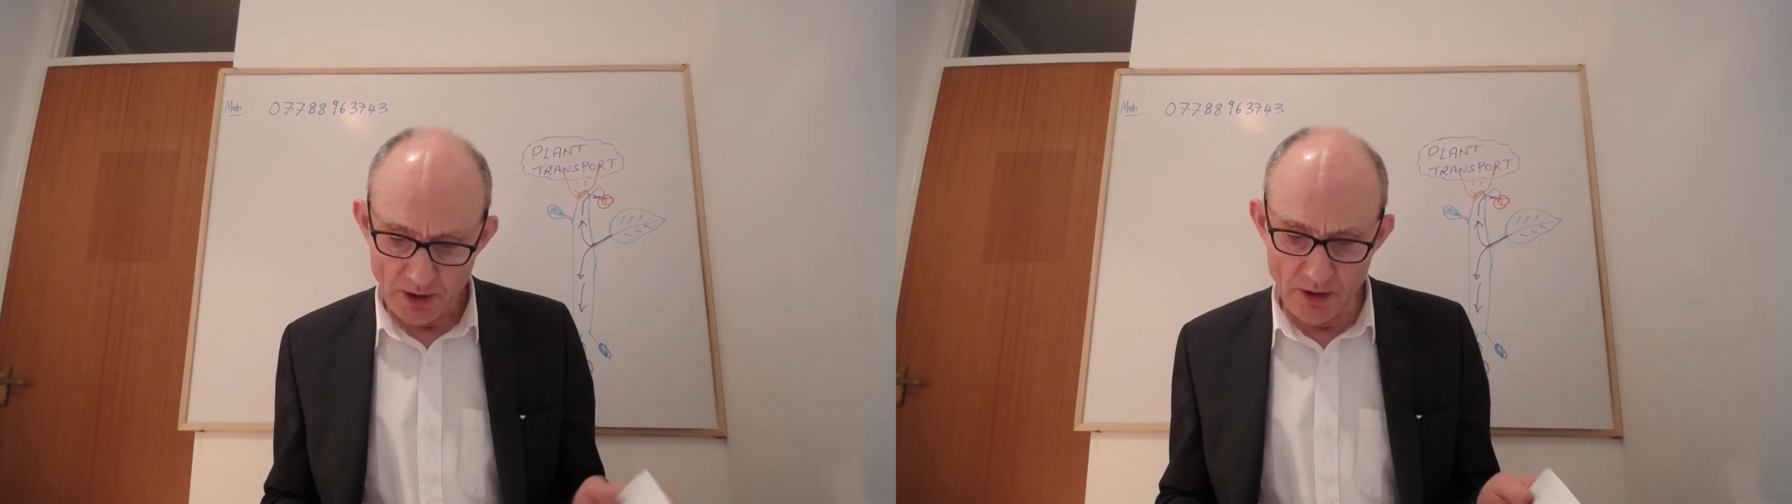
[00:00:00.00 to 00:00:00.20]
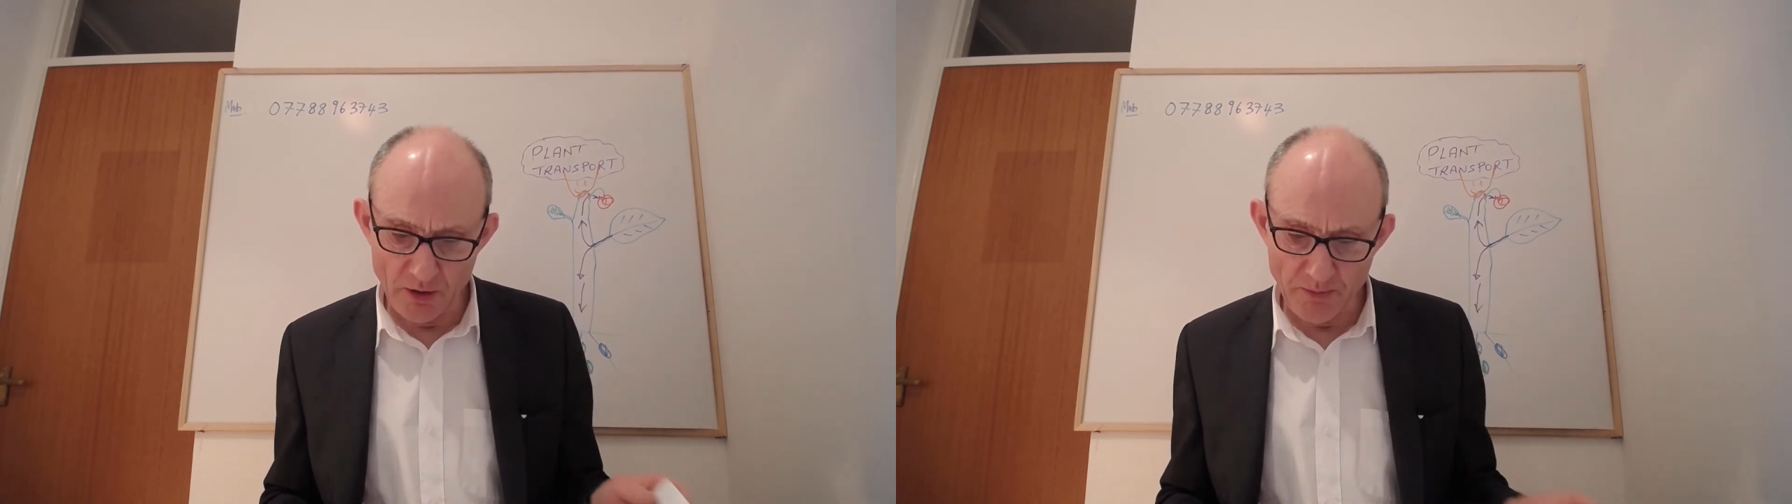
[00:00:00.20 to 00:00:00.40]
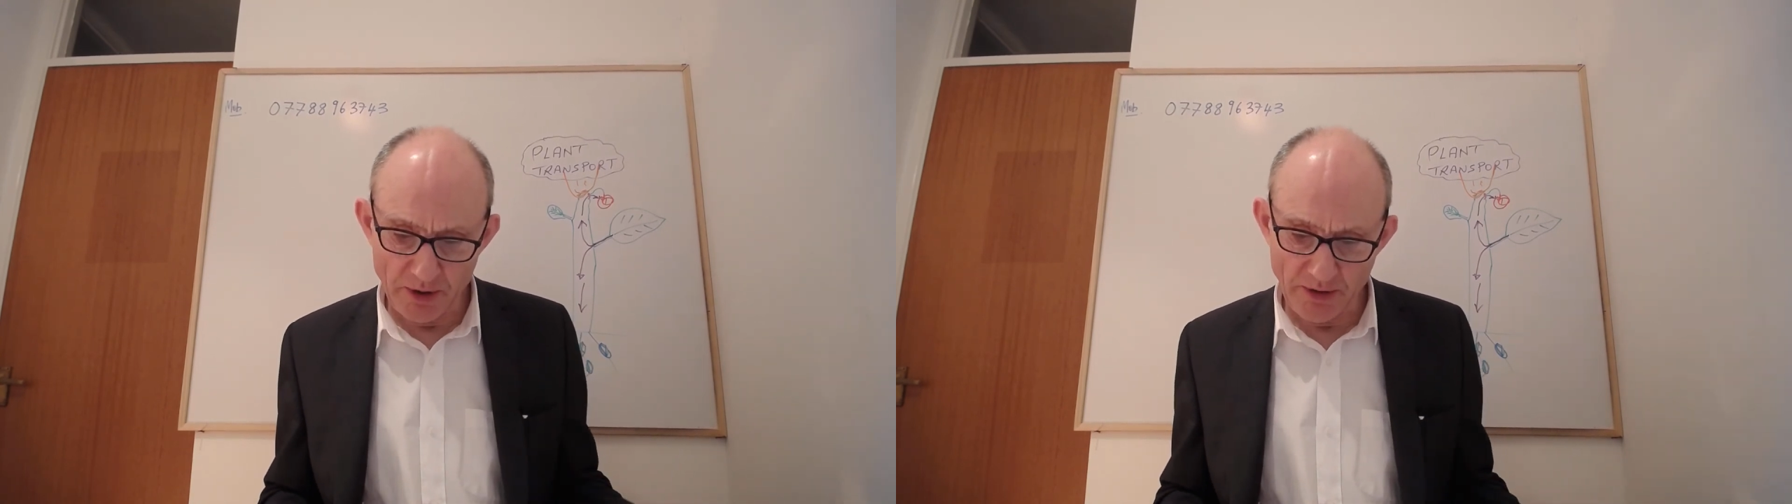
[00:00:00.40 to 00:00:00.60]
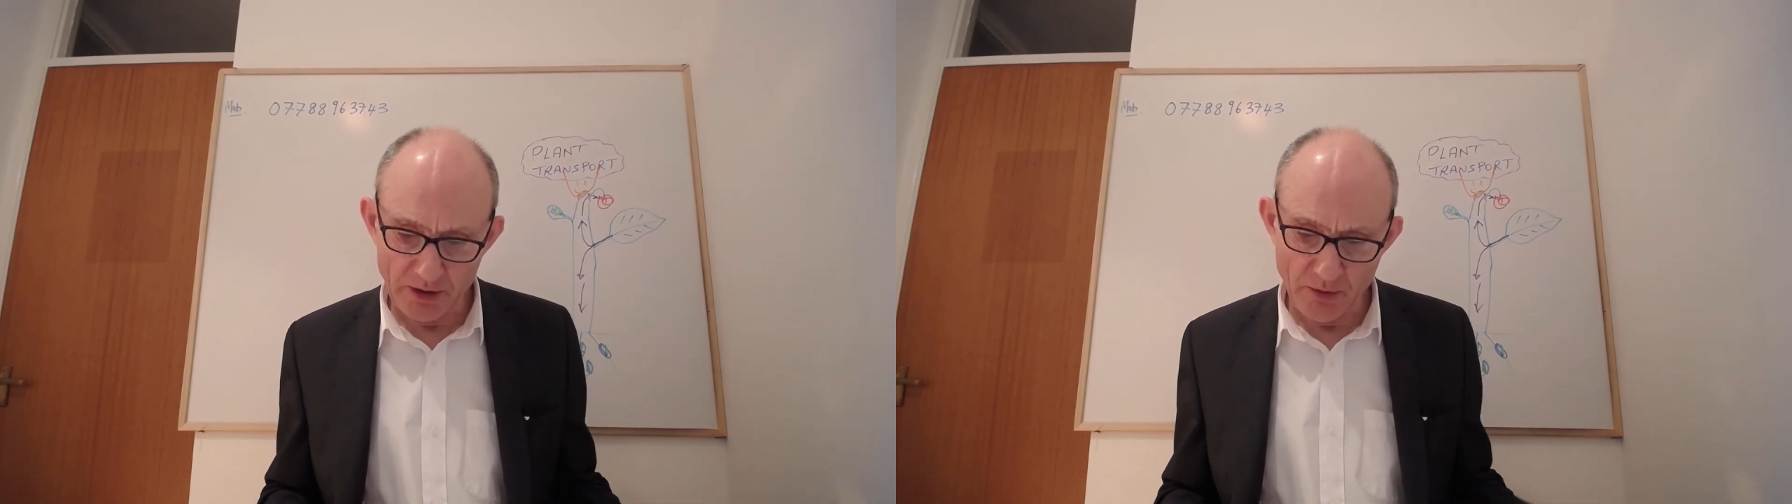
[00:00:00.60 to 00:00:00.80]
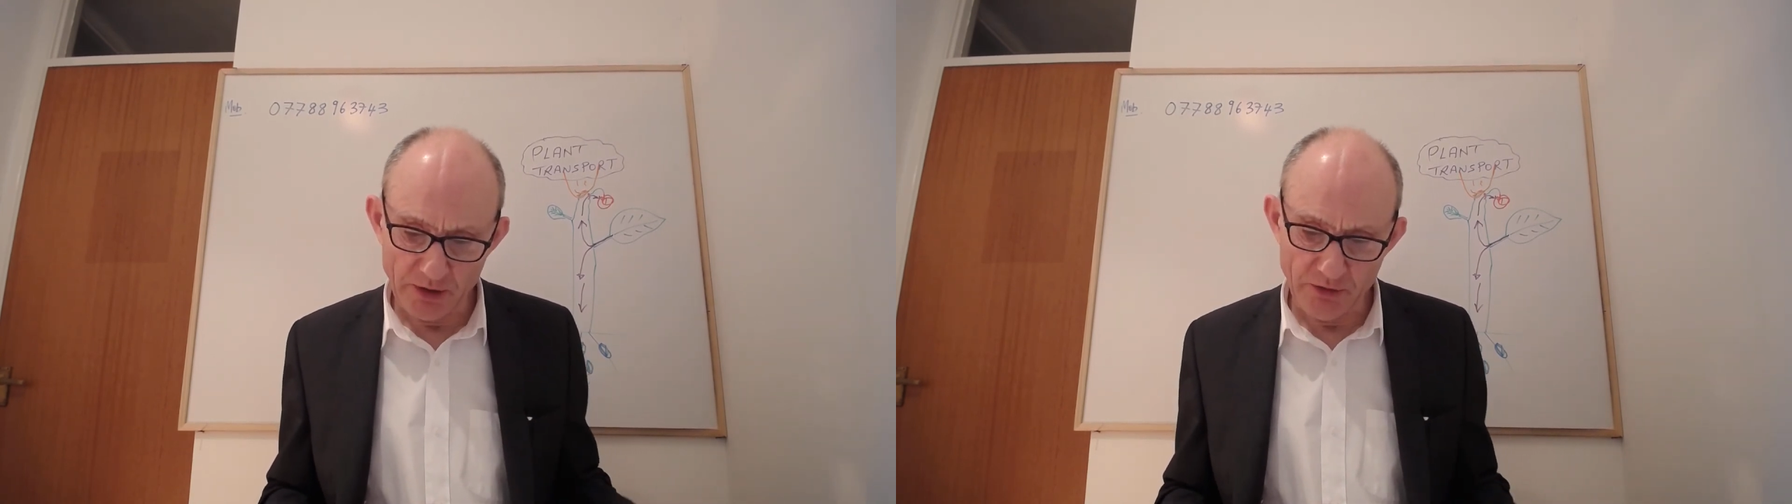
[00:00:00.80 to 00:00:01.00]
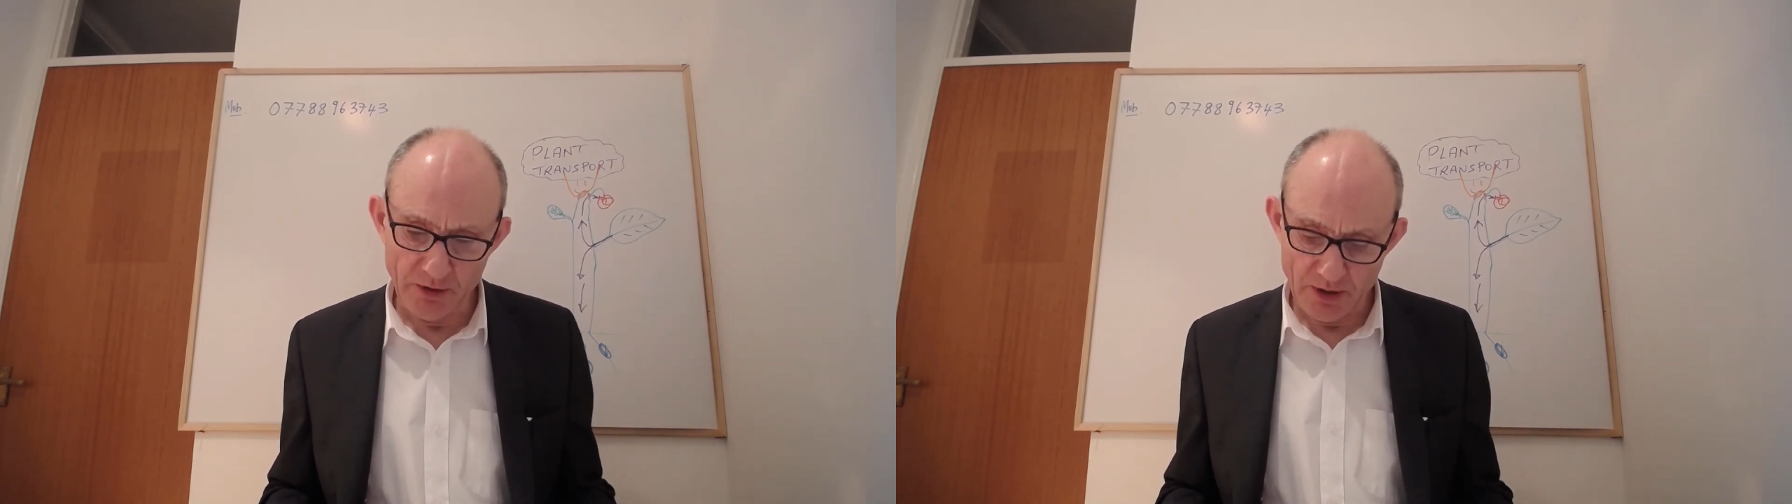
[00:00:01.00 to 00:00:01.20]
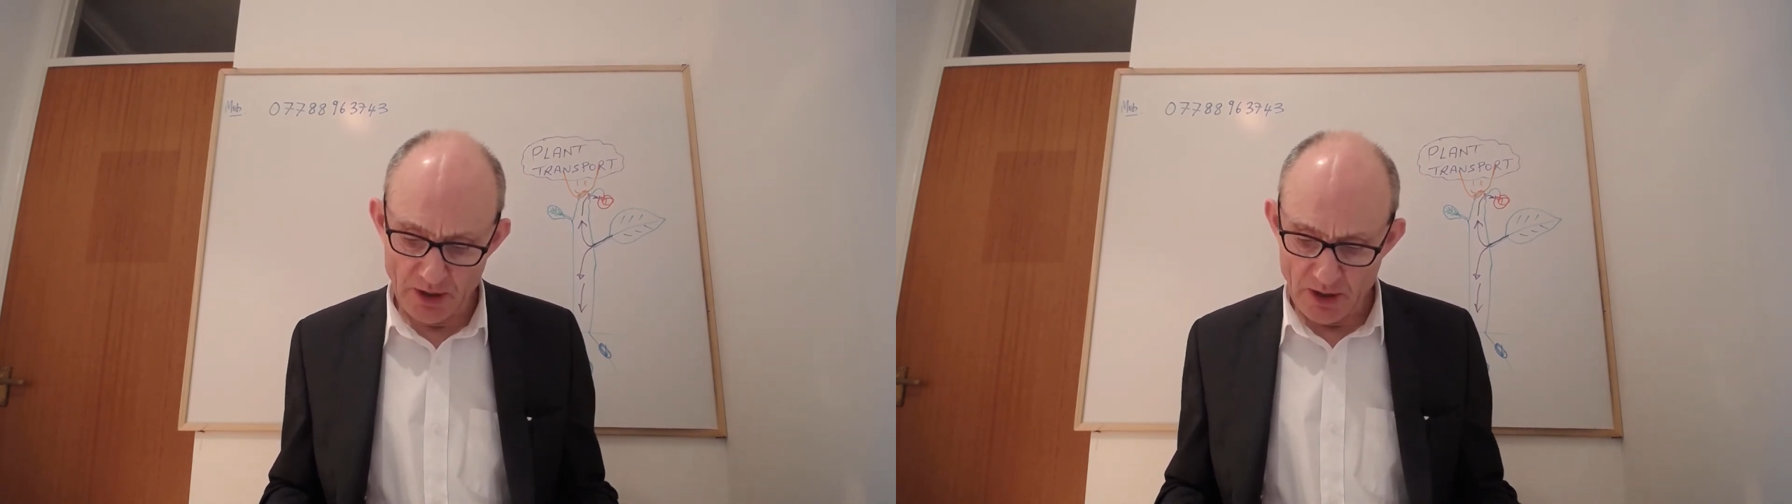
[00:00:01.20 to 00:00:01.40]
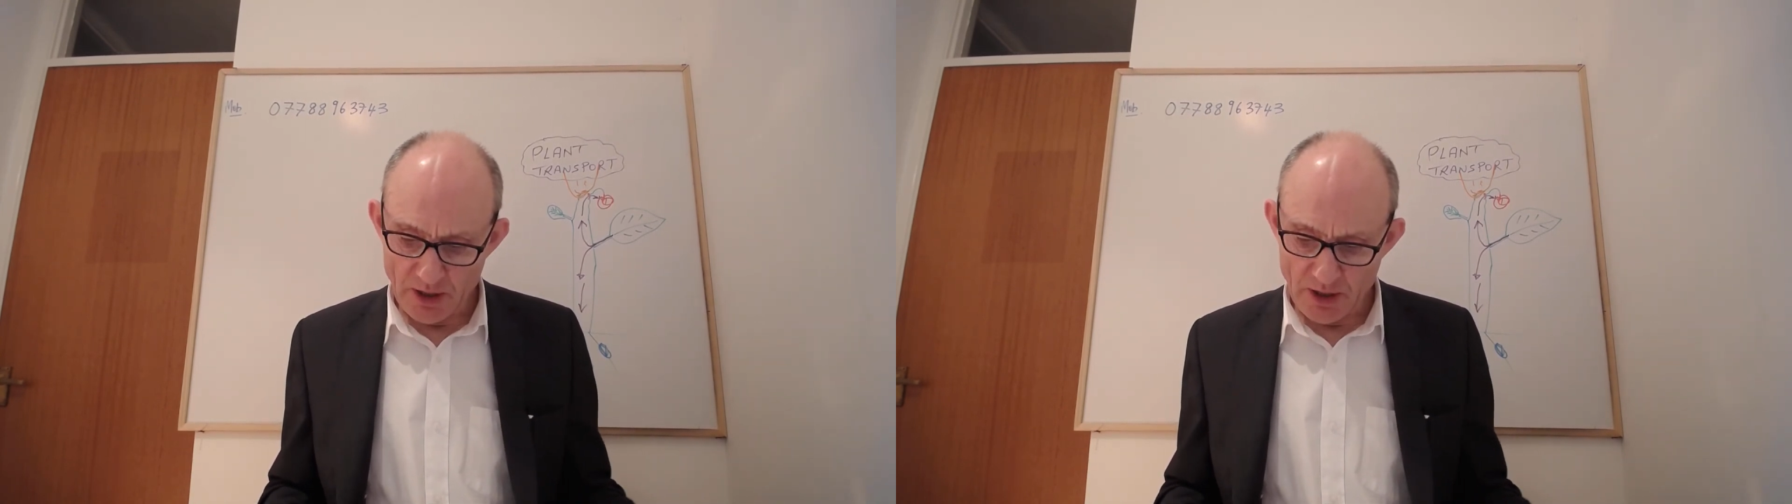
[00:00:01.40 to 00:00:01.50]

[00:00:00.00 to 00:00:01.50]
The other part of that question